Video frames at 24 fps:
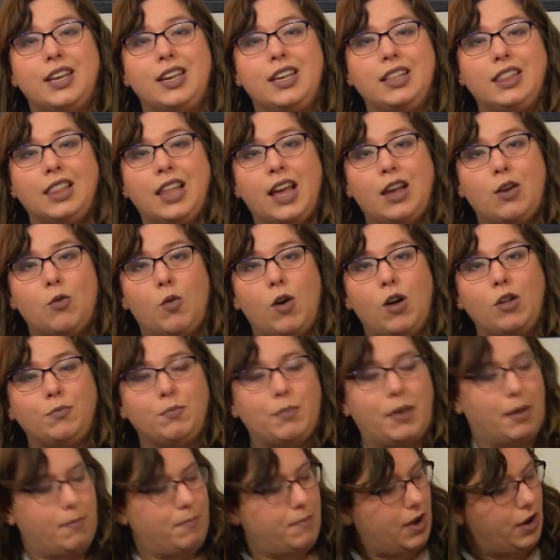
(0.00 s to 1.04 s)
Eat Like Walt
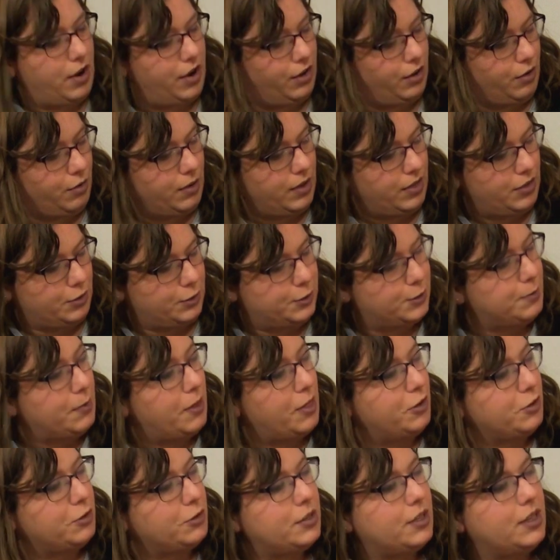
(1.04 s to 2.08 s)
by Mary Carether
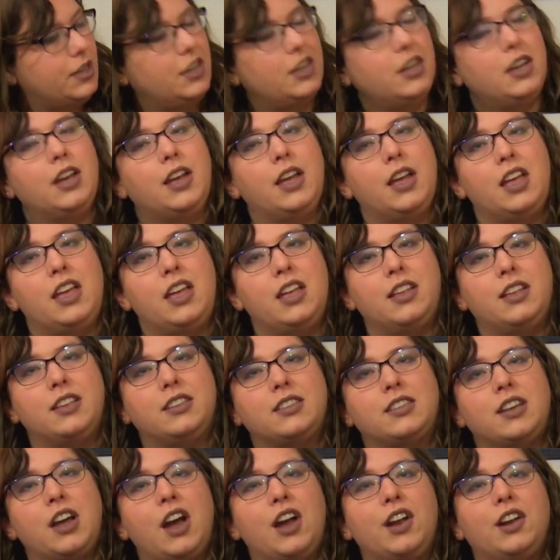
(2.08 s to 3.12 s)
Smothers. It
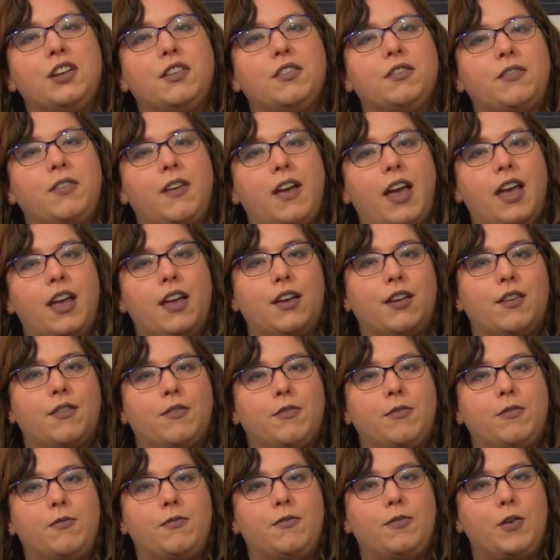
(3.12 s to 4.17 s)
is kind of a
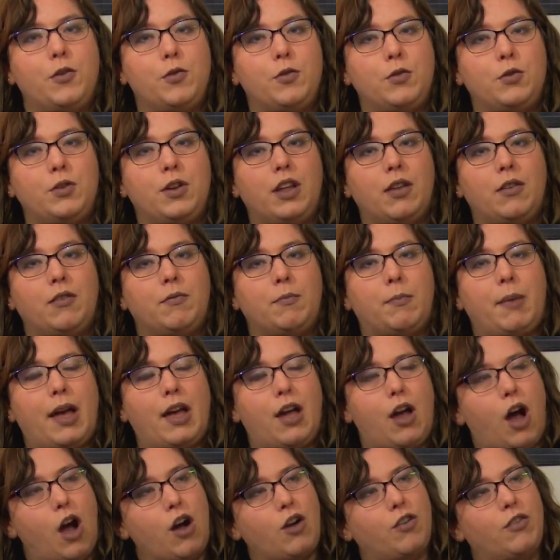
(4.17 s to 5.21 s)
food
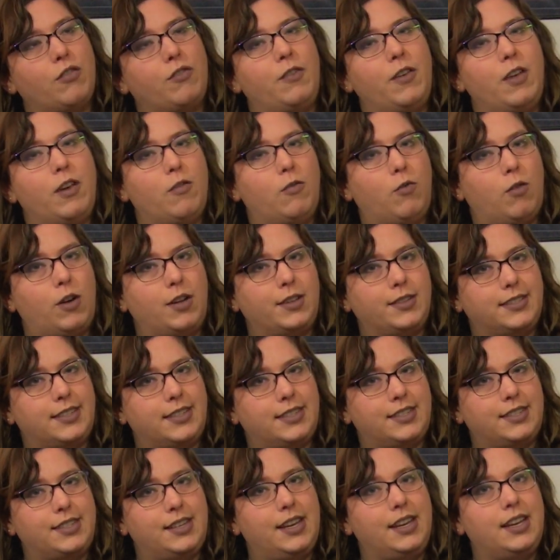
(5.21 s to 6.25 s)
biography of Walt
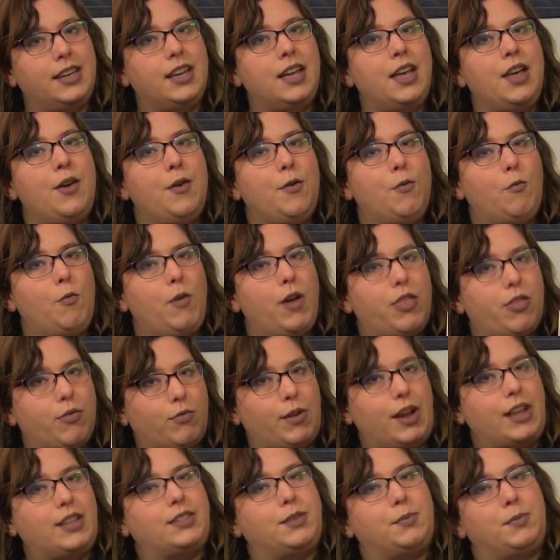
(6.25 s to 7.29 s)
Disney with
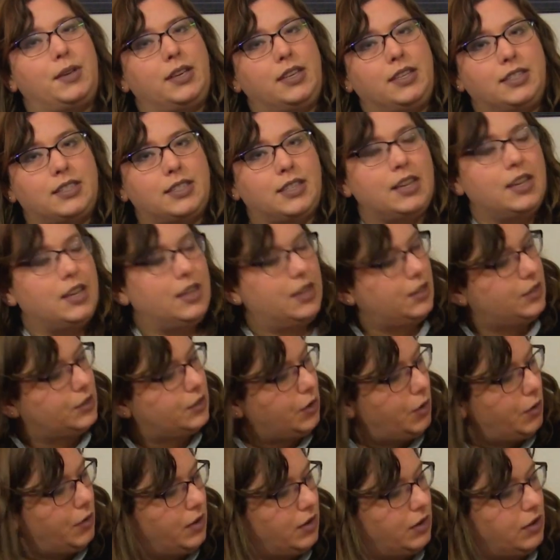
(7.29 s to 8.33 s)
recipes.
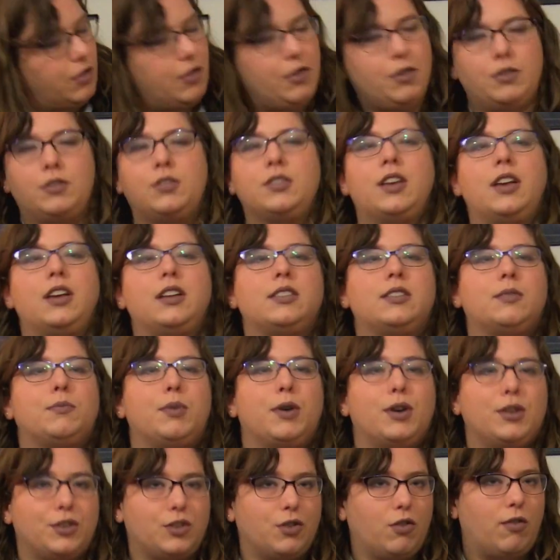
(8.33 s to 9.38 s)
So it includes like some
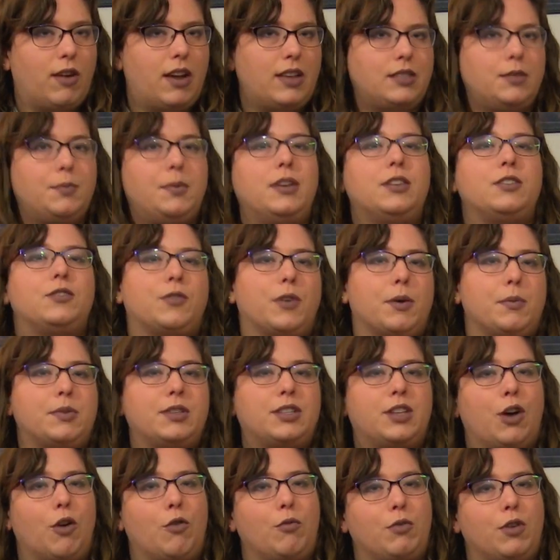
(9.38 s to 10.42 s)
personal recipes from
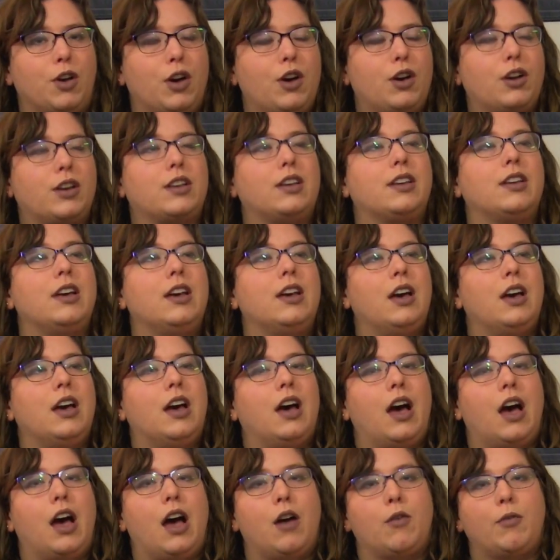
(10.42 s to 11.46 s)
his home cook,
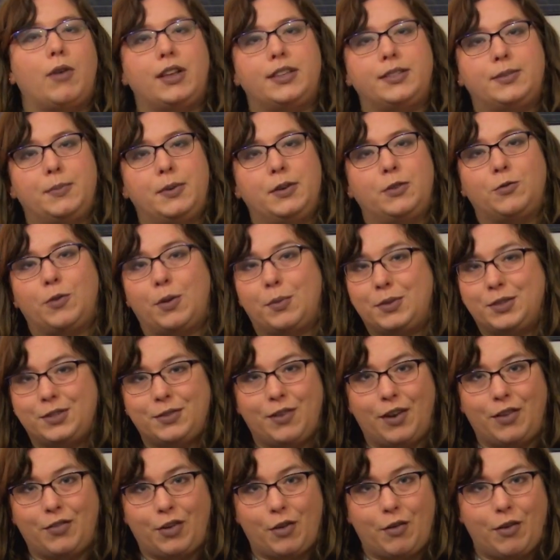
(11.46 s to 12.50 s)
recipes from his
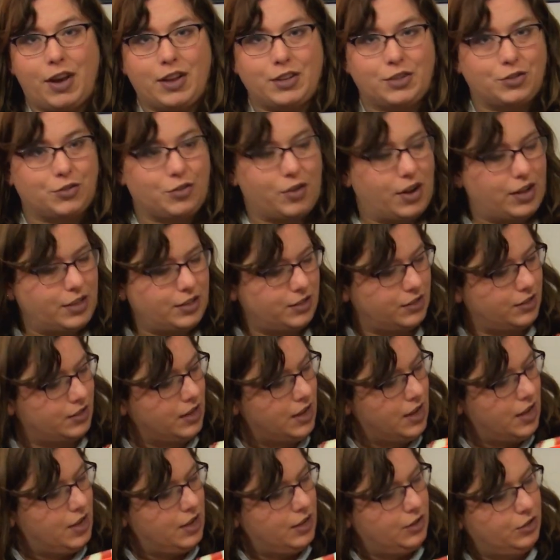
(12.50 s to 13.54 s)
favorite restaurants,
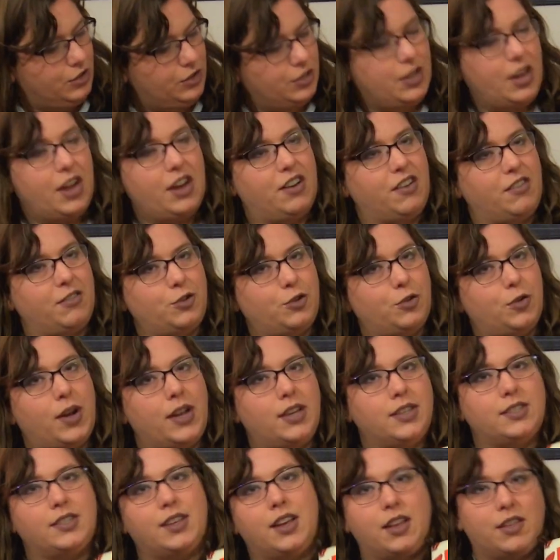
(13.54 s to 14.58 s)
just kind of
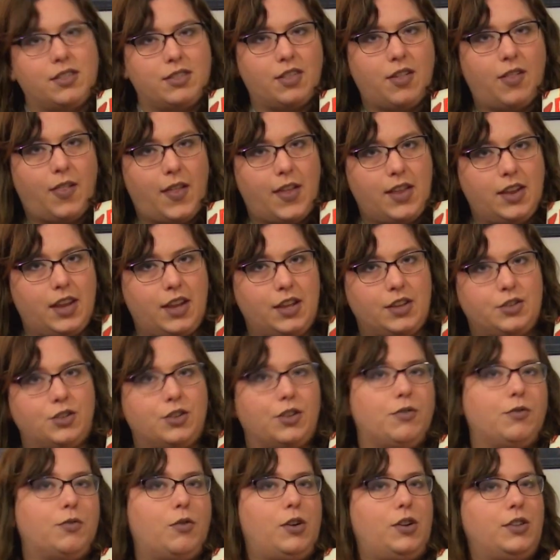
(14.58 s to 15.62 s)
tracing the lineage
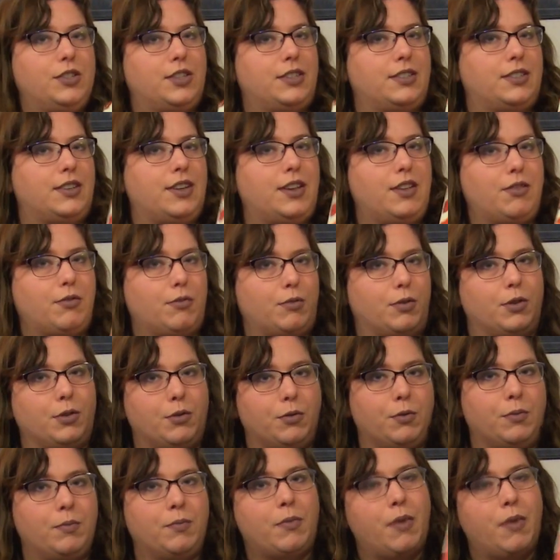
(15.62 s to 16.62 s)
of Walt Disney through